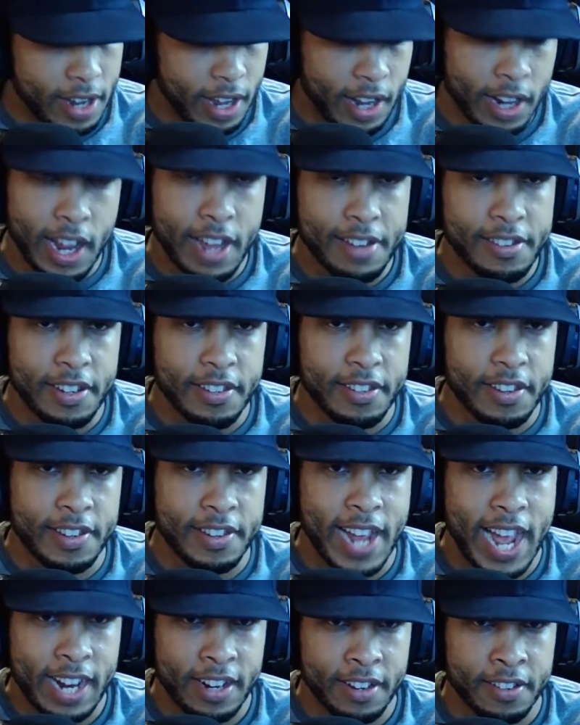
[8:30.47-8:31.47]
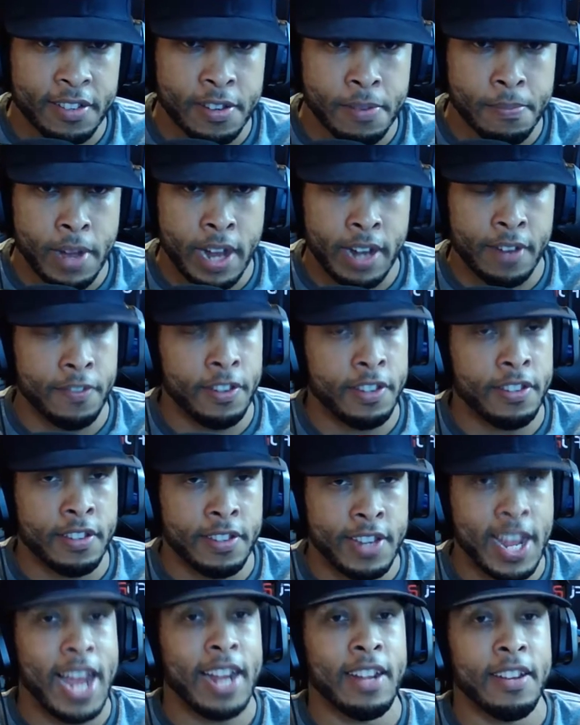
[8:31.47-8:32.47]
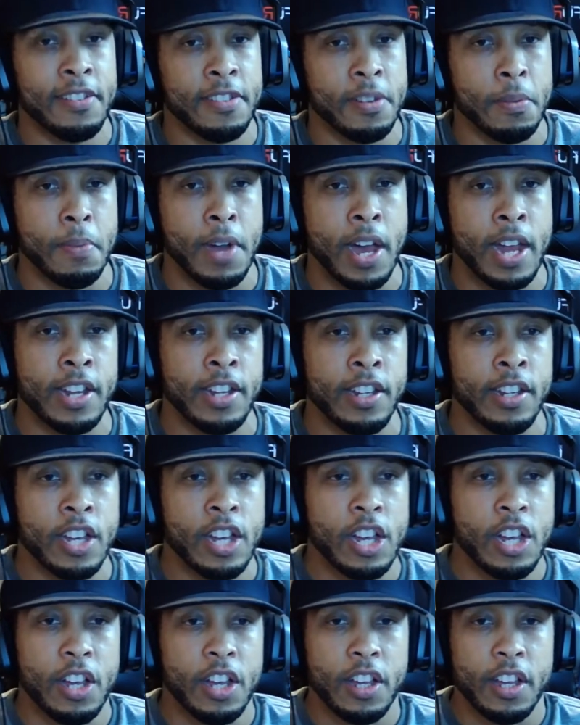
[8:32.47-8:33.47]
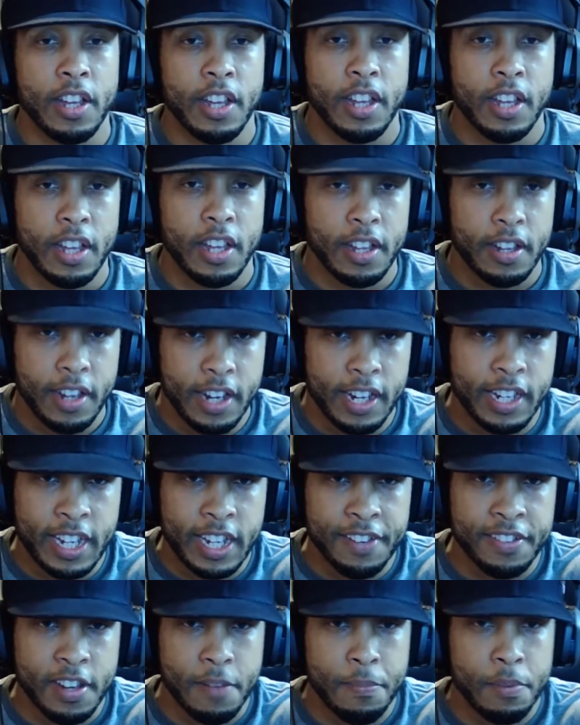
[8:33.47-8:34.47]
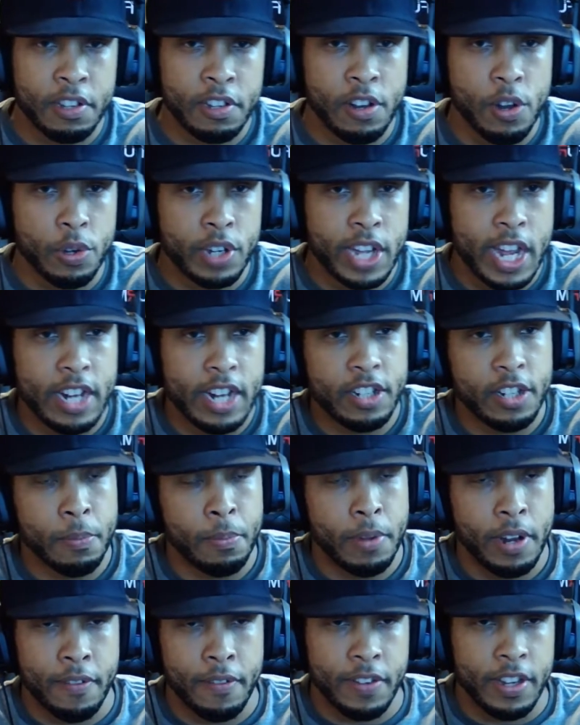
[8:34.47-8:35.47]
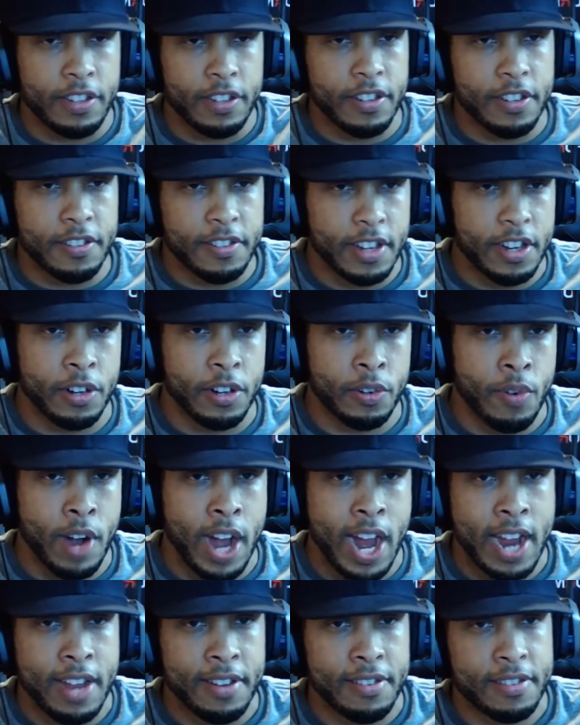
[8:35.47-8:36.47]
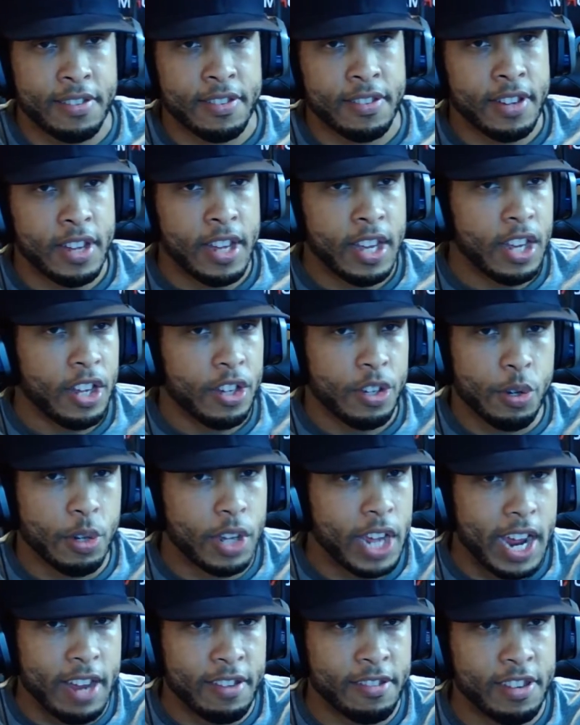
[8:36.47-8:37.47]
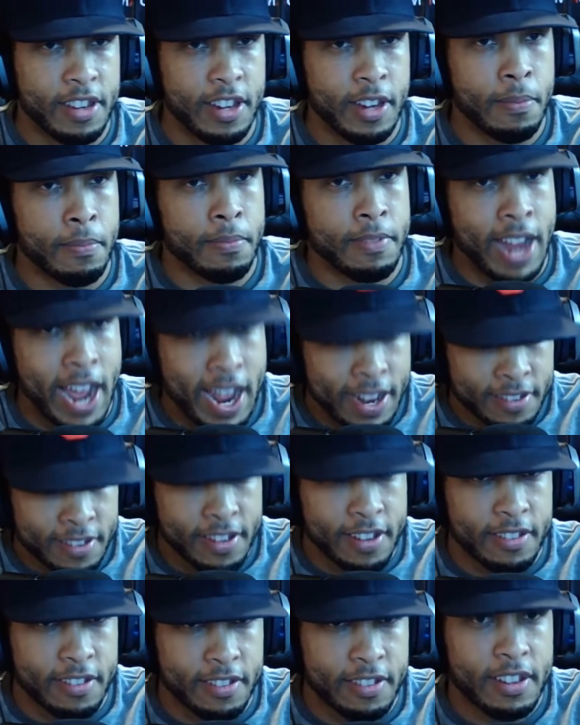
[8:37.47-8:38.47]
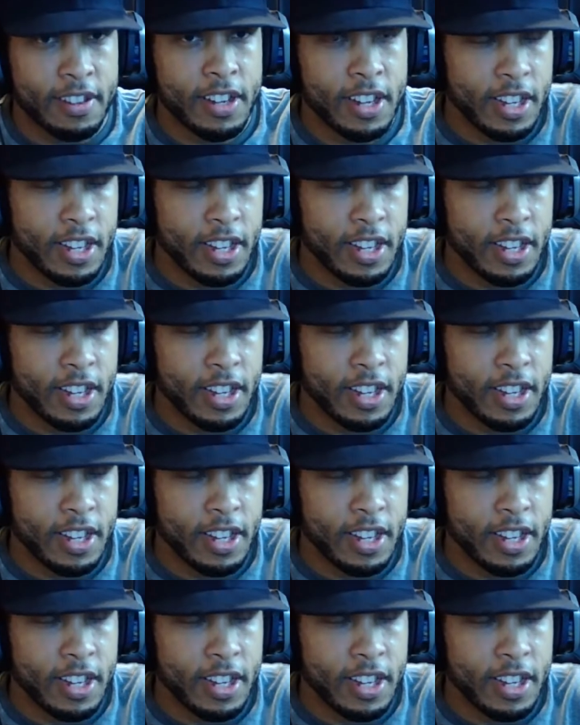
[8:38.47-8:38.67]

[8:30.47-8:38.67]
Unless he's attacking somebody. If he's attacking somebody, he gives up his location. But if he's just in the grass, you can't see him. That's the